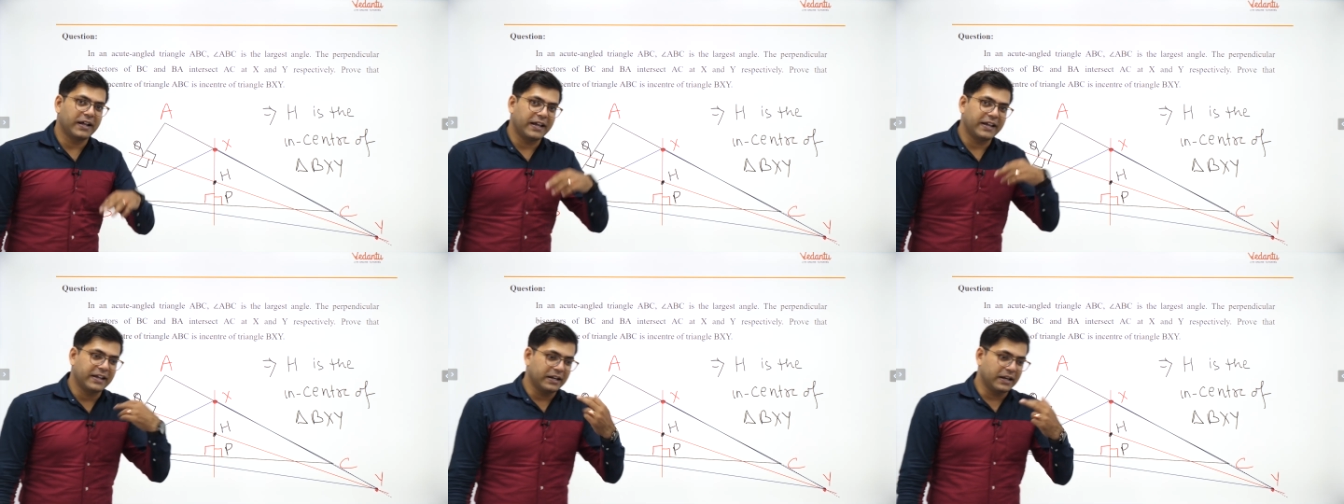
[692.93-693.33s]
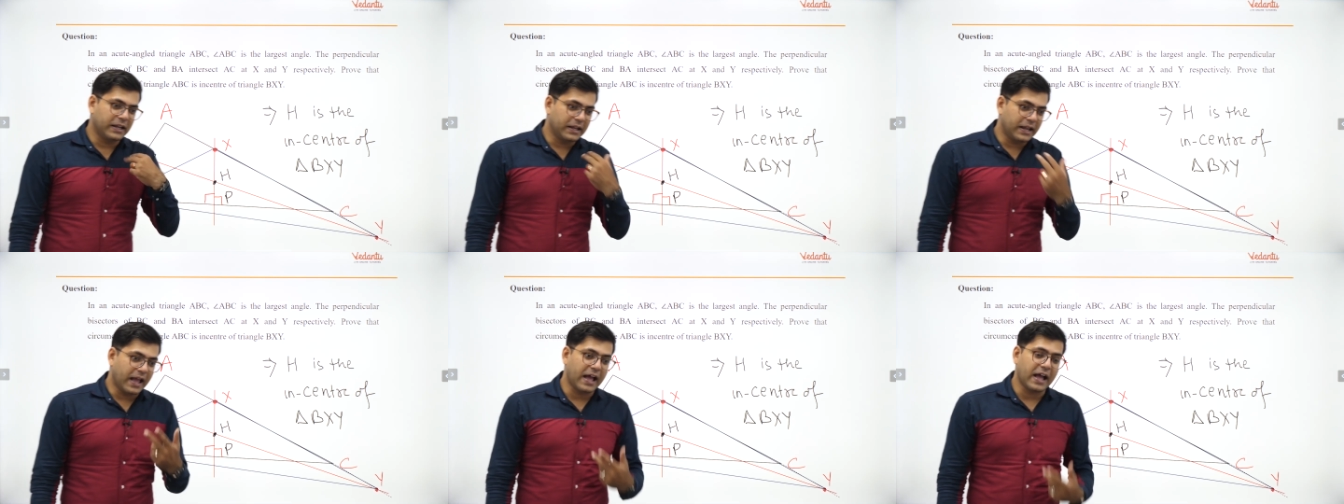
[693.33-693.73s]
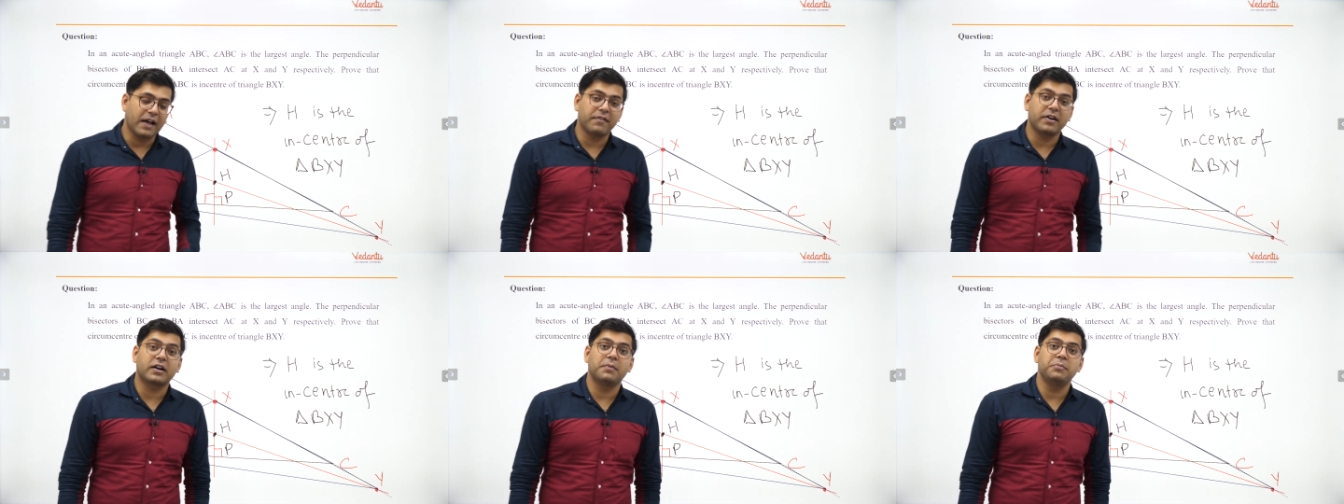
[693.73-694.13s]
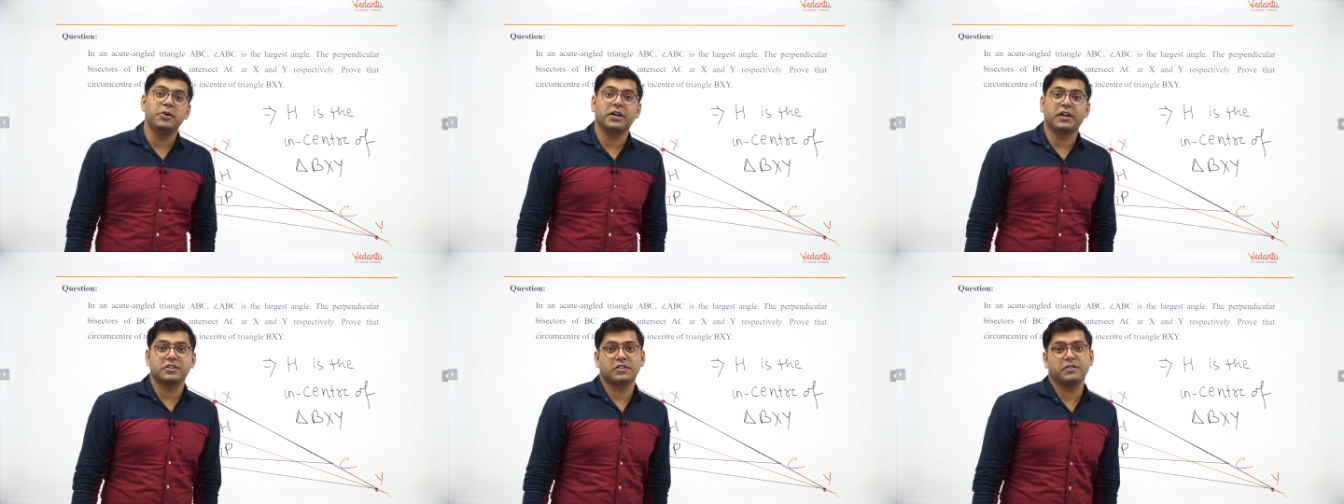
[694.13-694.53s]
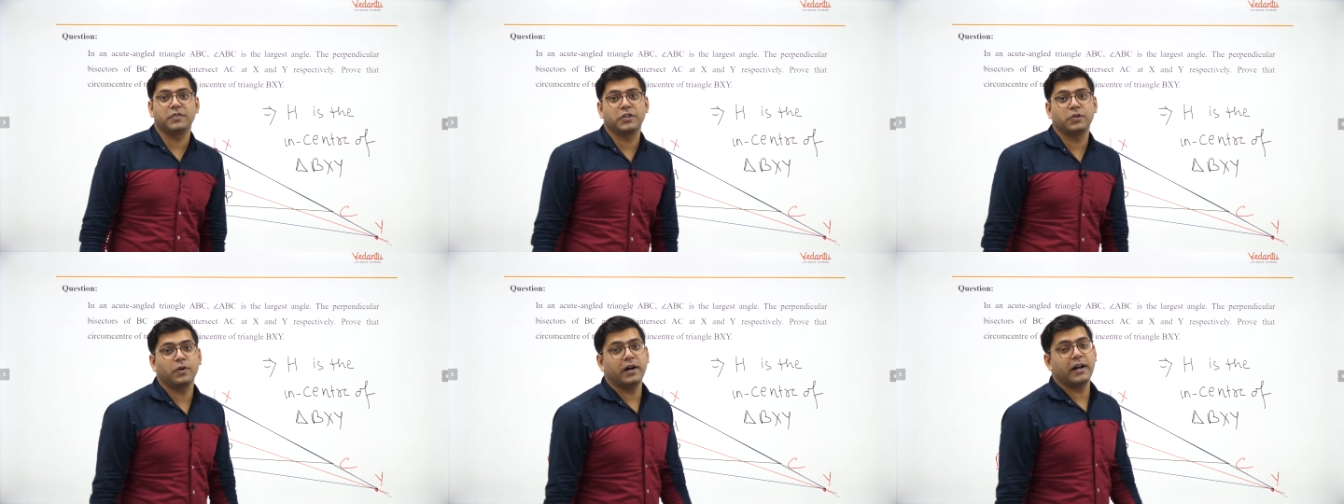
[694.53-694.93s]
I can have a communication
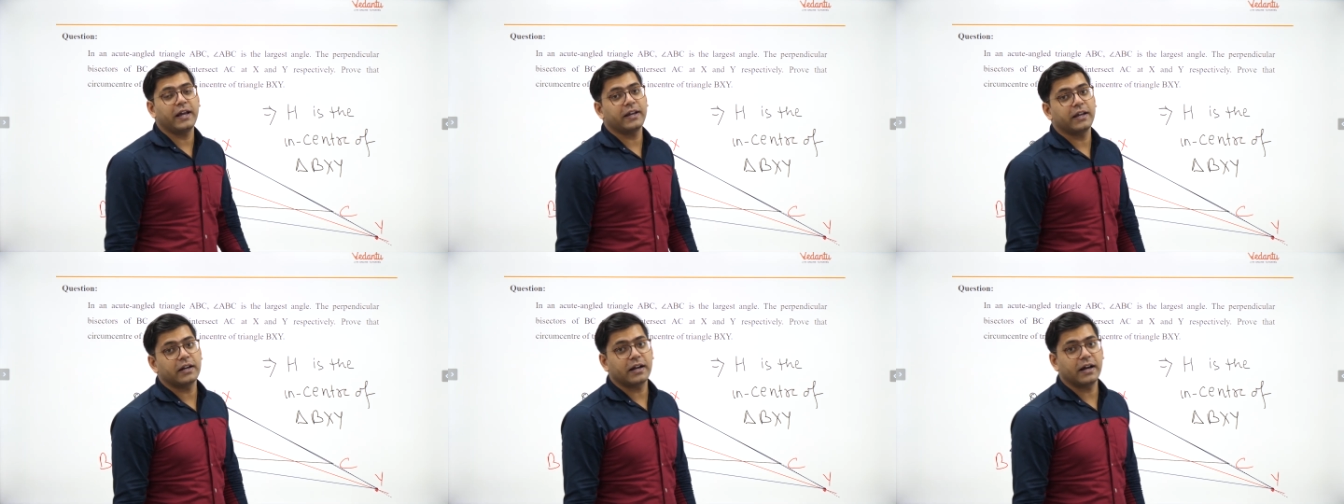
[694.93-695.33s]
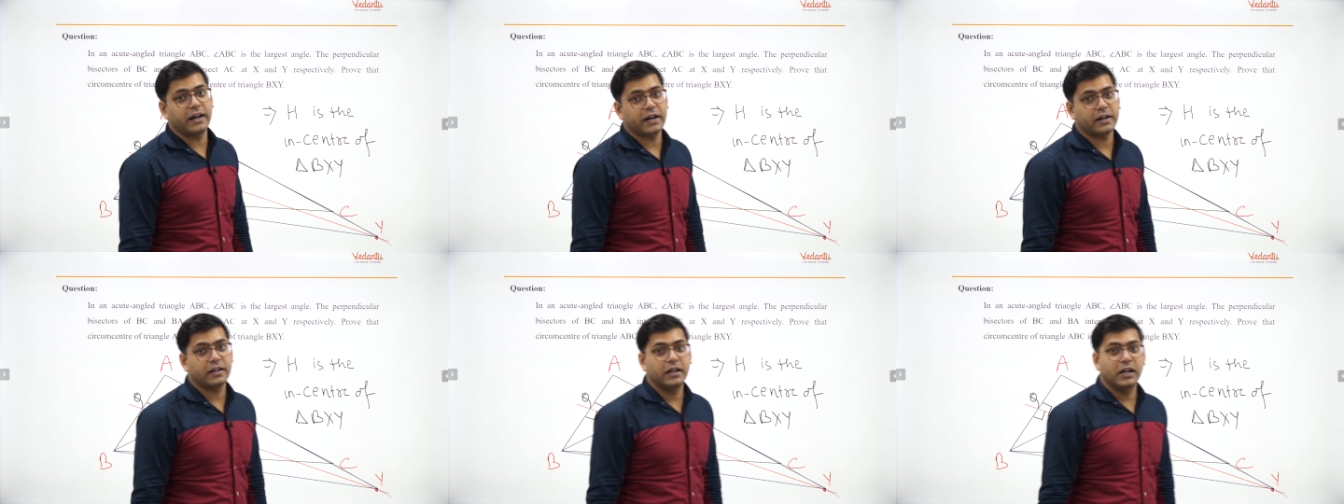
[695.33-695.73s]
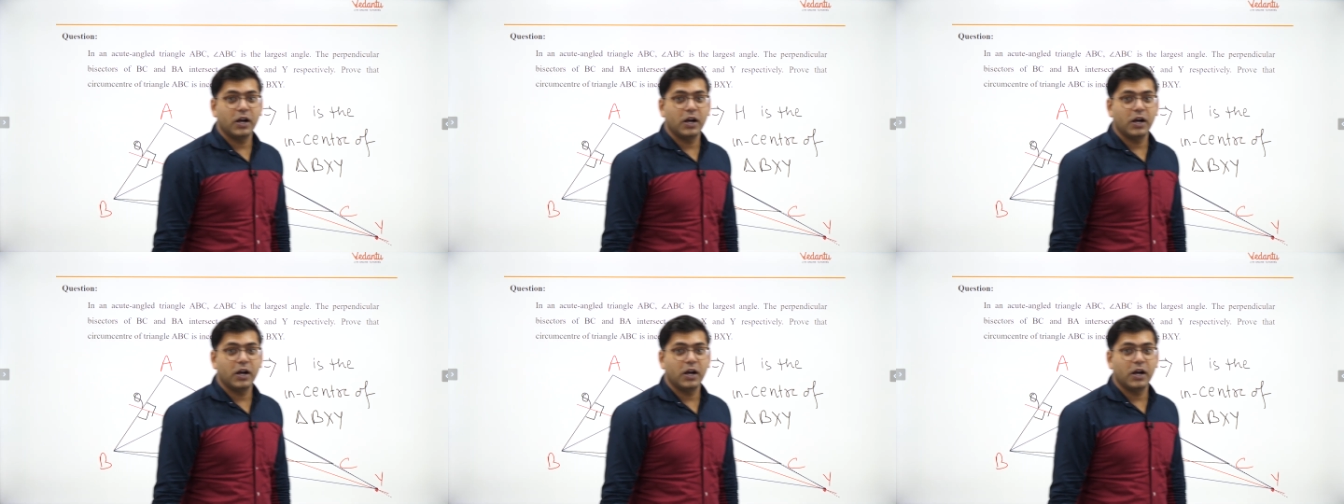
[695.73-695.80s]
with you and I can connect